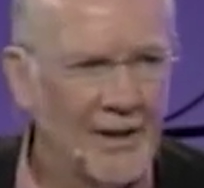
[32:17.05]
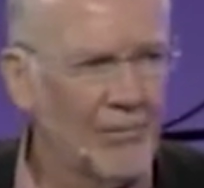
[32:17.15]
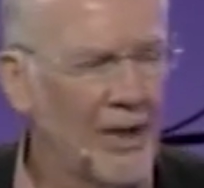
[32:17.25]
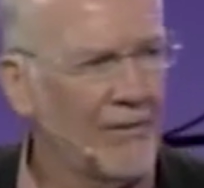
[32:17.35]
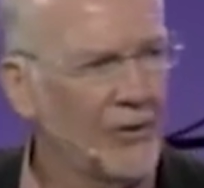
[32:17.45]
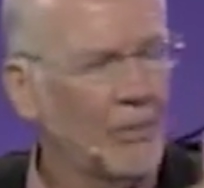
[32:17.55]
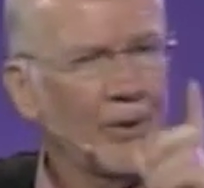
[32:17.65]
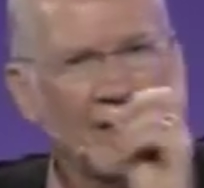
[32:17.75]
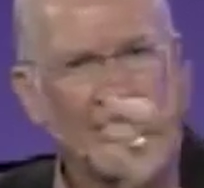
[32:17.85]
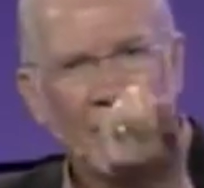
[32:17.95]
But if you
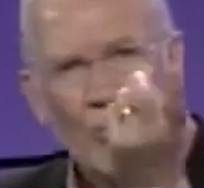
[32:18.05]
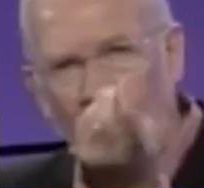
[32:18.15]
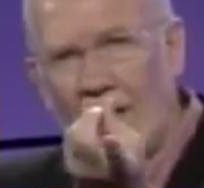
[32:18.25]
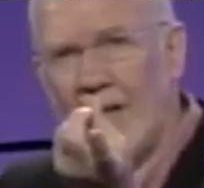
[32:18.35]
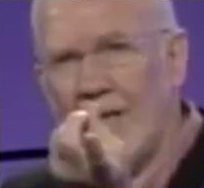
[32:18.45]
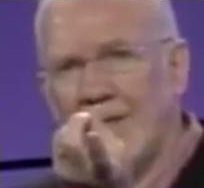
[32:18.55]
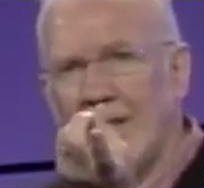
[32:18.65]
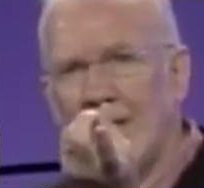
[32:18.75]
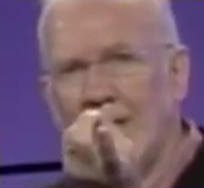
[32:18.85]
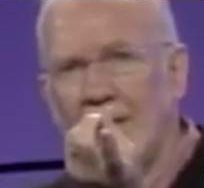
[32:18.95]
believe the Word,
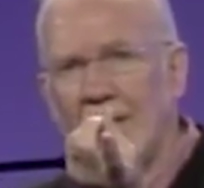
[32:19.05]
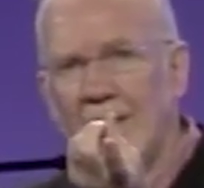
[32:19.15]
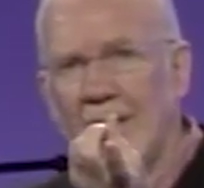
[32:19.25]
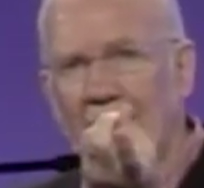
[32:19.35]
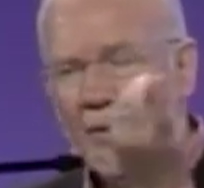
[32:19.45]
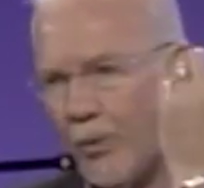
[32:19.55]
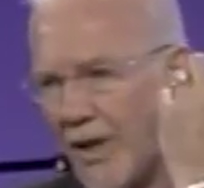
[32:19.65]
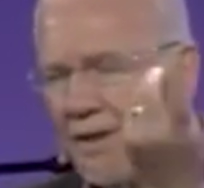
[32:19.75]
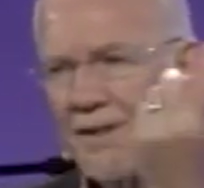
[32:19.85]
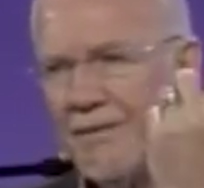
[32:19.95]
and the
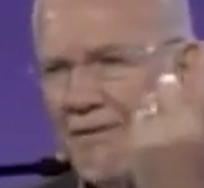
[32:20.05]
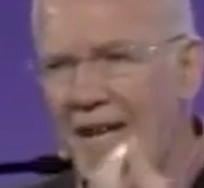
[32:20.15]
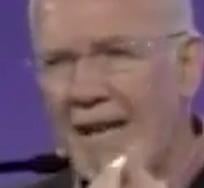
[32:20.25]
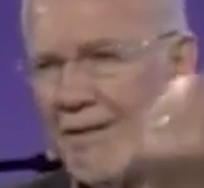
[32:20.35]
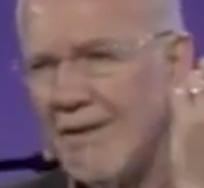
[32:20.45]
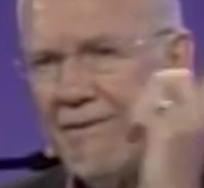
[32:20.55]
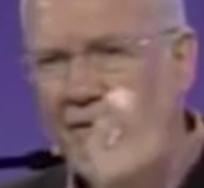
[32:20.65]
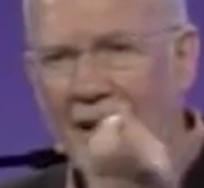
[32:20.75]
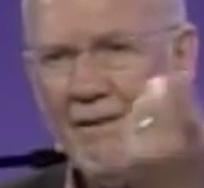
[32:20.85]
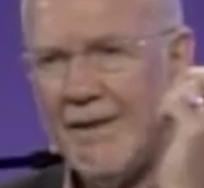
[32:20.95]
Word is very,
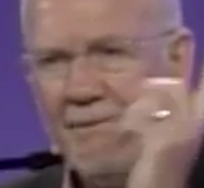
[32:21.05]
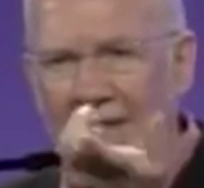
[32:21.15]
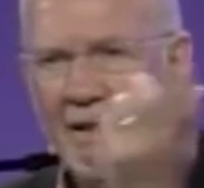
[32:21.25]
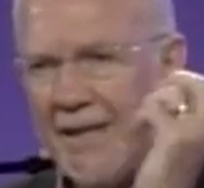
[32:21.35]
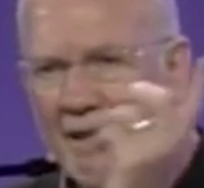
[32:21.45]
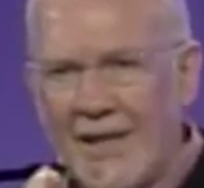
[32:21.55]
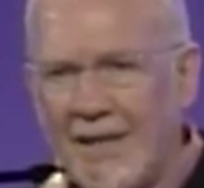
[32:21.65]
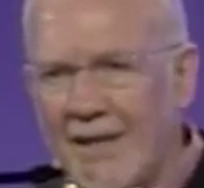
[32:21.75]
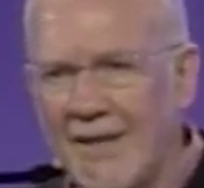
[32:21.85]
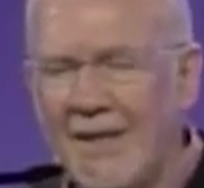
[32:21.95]
very, very
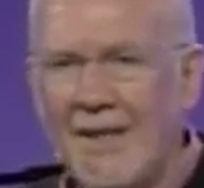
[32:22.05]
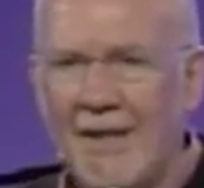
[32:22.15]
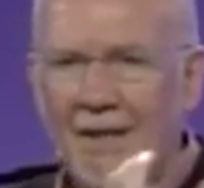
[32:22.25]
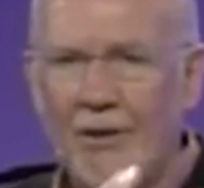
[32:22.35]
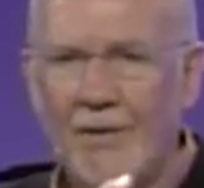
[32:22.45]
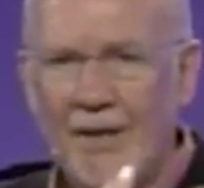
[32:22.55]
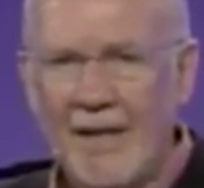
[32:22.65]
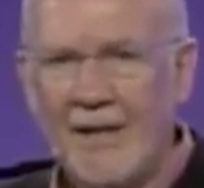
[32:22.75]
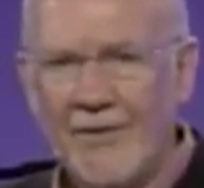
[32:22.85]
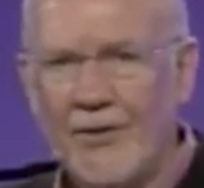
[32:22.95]
clear, and over the
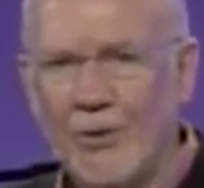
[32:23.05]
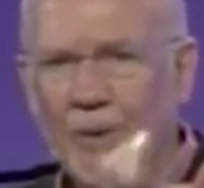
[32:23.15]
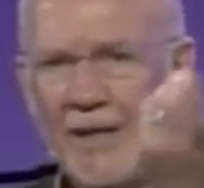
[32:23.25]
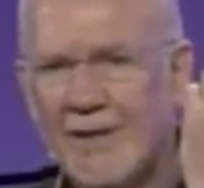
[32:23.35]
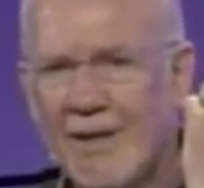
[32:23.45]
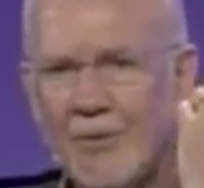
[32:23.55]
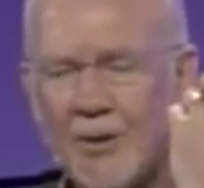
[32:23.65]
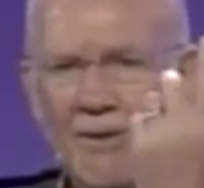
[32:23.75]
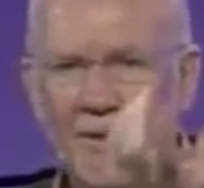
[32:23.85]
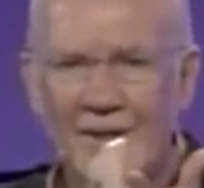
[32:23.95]
next few weeks I'm
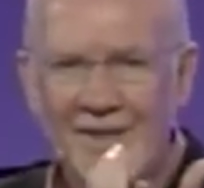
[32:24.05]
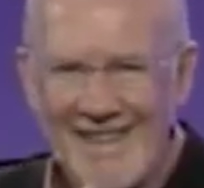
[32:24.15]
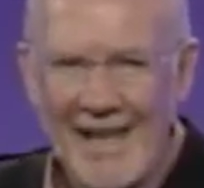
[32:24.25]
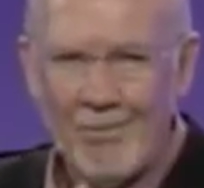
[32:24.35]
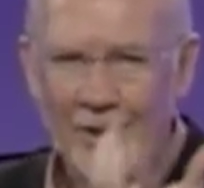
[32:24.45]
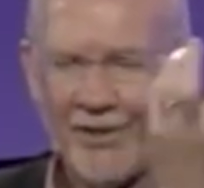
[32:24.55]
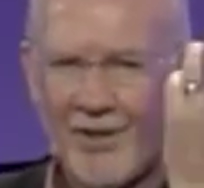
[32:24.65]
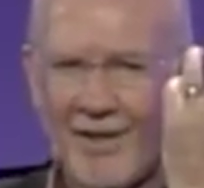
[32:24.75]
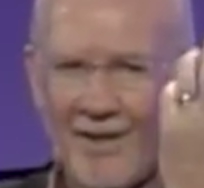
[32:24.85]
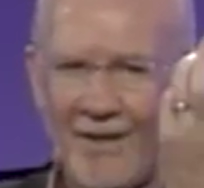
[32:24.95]
going to establish
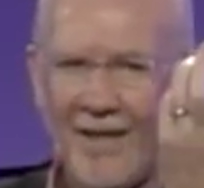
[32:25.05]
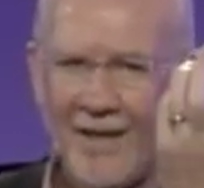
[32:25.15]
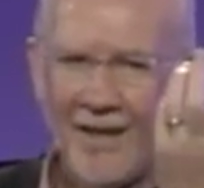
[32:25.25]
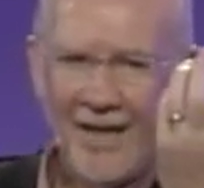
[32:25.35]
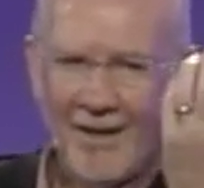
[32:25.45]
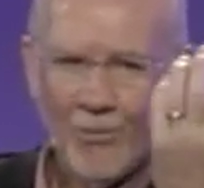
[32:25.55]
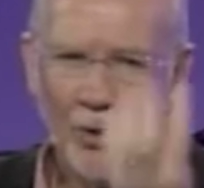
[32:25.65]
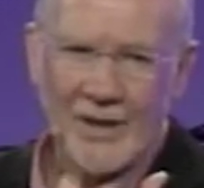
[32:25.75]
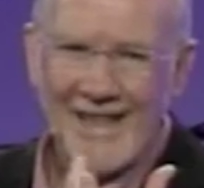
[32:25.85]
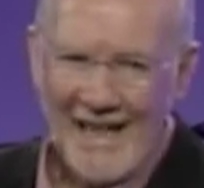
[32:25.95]
it in
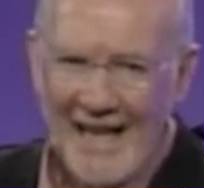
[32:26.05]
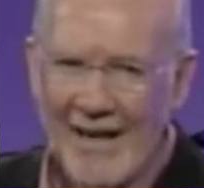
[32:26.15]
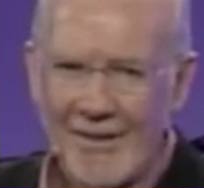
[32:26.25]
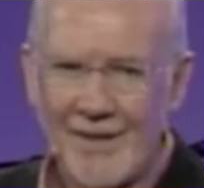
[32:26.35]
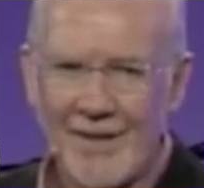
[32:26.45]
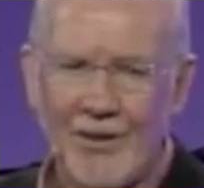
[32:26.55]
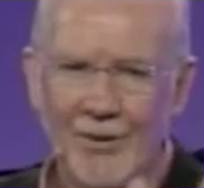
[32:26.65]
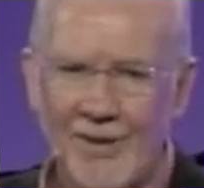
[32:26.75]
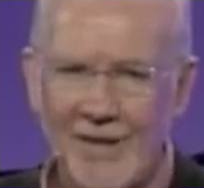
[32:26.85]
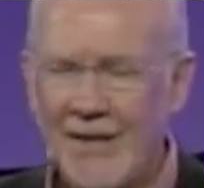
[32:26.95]
more clarity. You'll
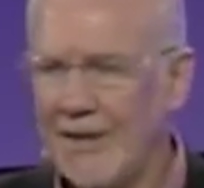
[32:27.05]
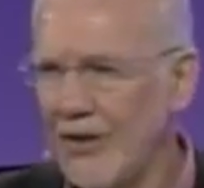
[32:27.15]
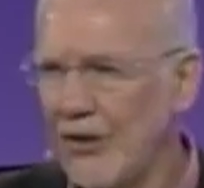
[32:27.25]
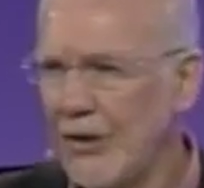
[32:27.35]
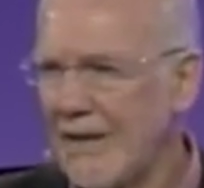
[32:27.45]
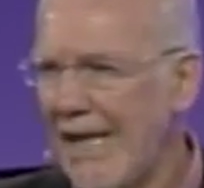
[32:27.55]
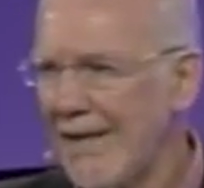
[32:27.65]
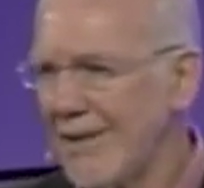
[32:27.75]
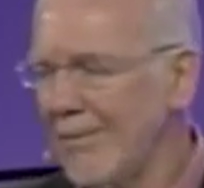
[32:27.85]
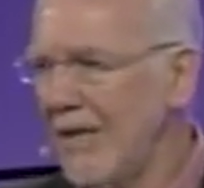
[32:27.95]
see it in the New
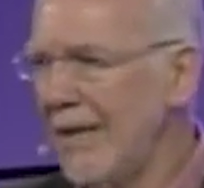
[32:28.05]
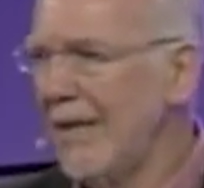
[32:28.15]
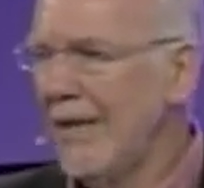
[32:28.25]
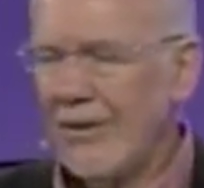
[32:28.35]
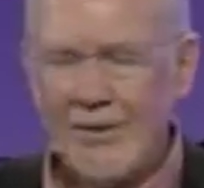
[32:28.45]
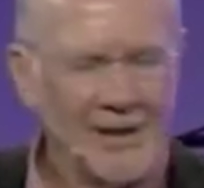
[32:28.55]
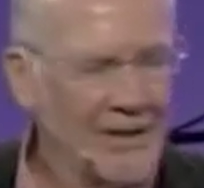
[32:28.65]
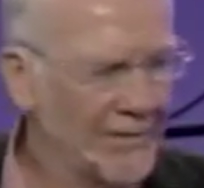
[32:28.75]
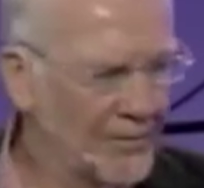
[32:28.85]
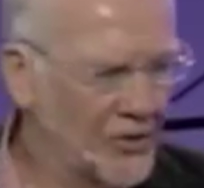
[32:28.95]
Testament. You'll see
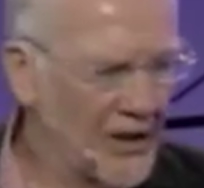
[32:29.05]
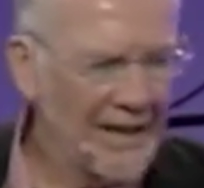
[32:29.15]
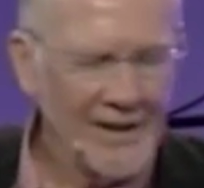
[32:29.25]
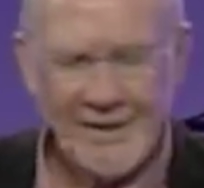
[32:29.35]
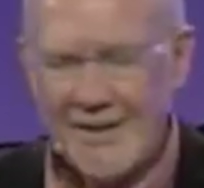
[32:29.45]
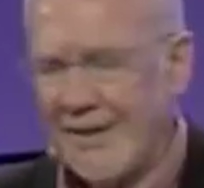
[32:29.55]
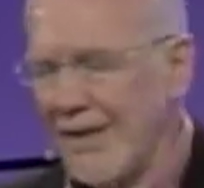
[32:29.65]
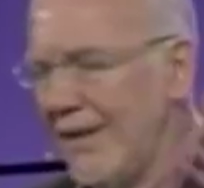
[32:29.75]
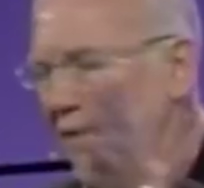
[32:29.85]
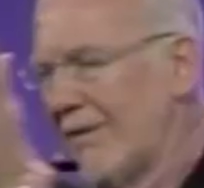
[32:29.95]
it from Genesis
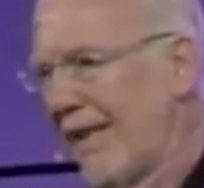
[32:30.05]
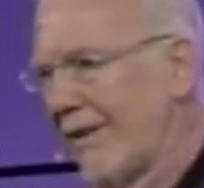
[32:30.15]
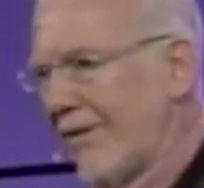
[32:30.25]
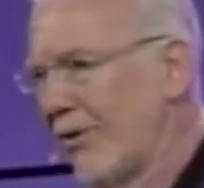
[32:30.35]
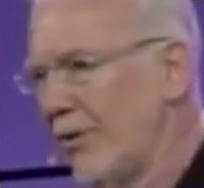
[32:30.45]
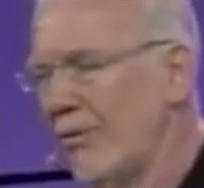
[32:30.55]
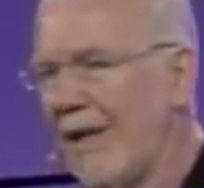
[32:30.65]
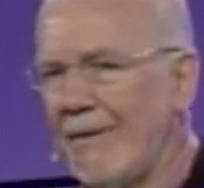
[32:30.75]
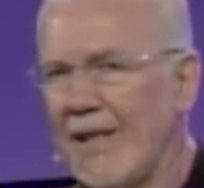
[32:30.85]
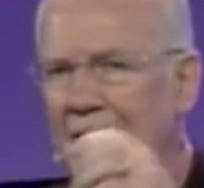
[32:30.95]
right through
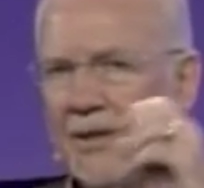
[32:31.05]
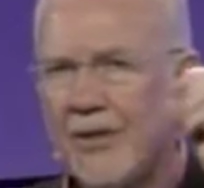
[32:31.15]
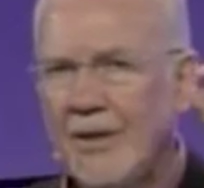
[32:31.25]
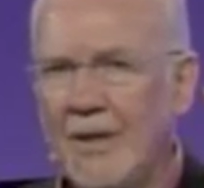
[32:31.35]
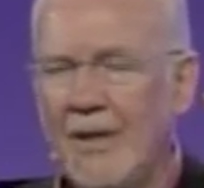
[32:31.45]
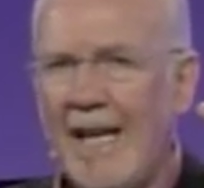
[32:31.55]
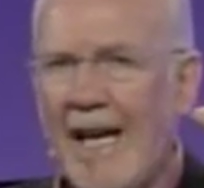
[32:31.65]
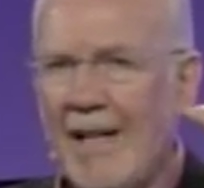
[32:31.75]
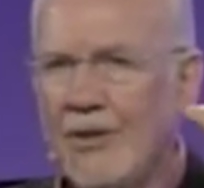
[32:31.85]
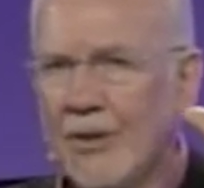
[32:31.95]
Revelation,
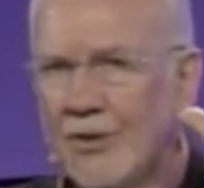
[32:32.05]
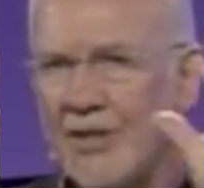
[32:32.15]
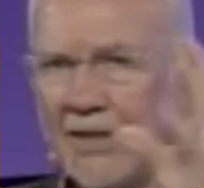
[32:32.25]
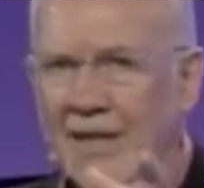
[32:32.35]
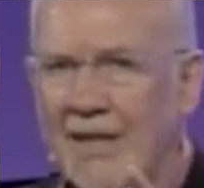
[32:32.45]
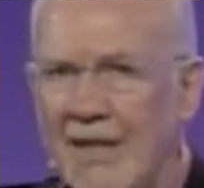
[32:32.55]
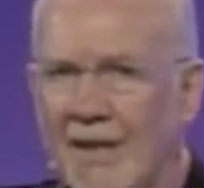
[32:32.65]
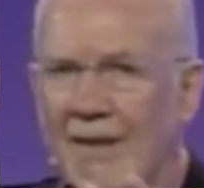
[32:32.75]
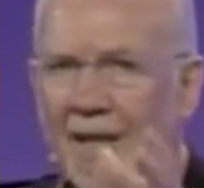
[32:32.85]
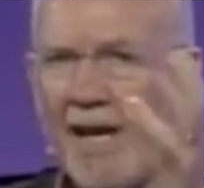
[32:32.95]
and you'll see
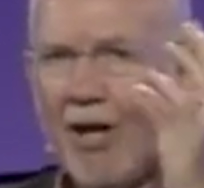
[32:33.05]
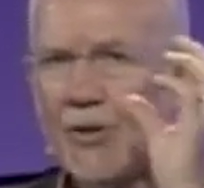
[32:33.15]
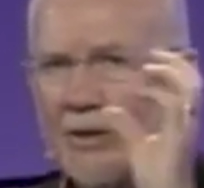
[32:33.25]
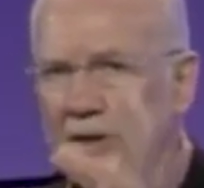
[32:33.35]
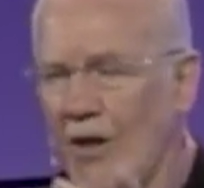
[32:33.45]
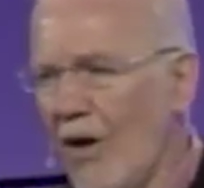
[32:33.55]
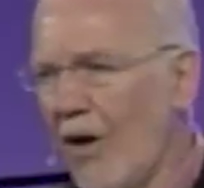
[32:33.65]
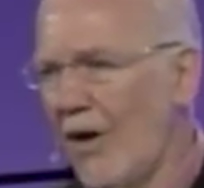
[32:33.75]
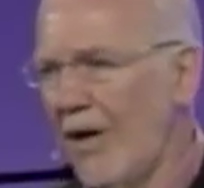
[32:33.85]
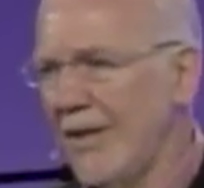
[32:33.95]
how
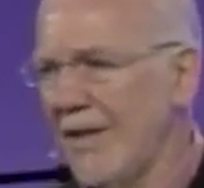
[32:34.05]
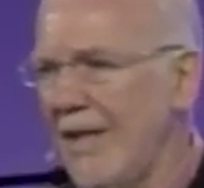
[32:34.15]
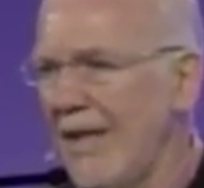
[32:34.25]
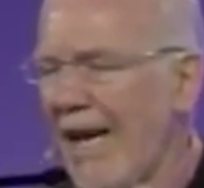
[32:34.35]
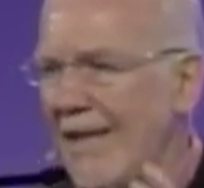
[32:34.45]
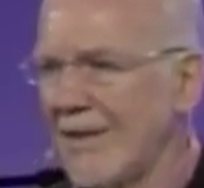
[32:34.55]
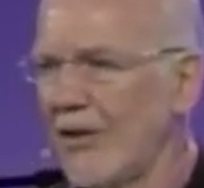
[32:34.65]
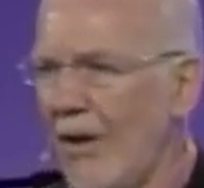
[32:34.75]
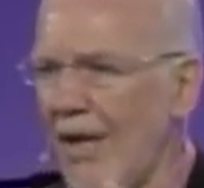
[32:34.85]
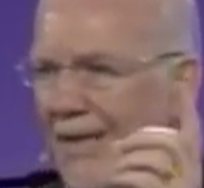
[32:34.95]
God has
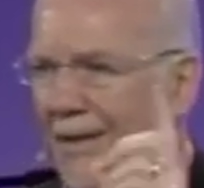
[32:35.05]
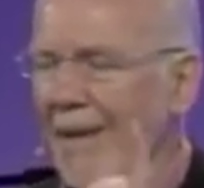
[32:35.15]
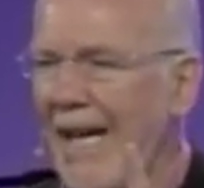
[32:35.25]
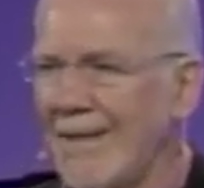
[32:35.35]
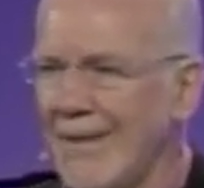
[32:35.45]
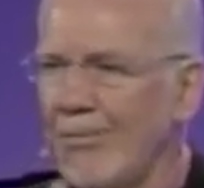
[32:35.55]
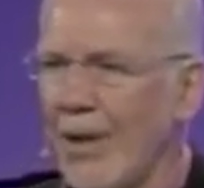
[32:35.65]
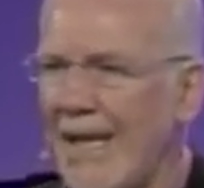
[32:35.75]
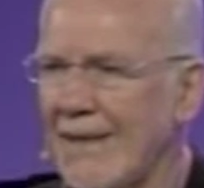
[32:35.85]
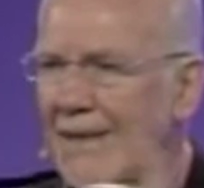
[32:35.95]
got a commanded
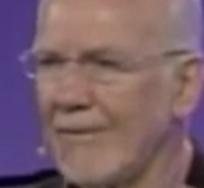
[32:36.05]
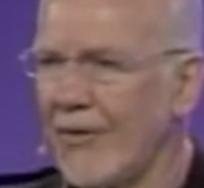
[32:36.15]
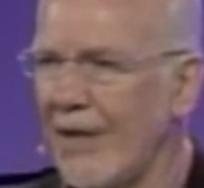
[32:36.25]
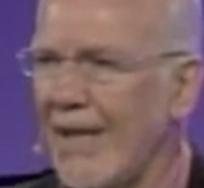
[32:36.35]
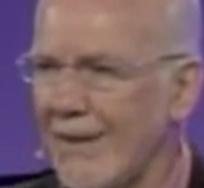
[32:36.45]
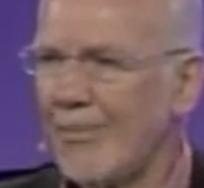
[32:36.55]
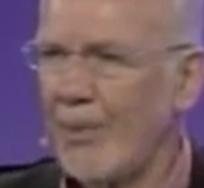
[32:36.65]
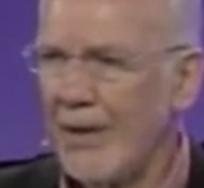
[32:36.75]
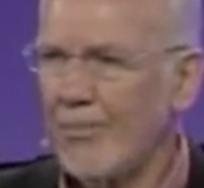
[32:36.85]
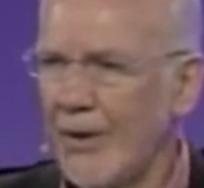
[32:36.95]
blessing for His
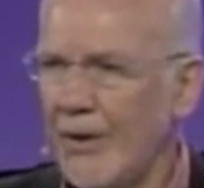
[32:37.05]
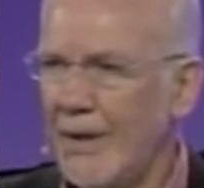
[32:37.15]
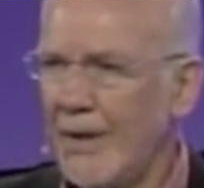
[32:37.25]
people.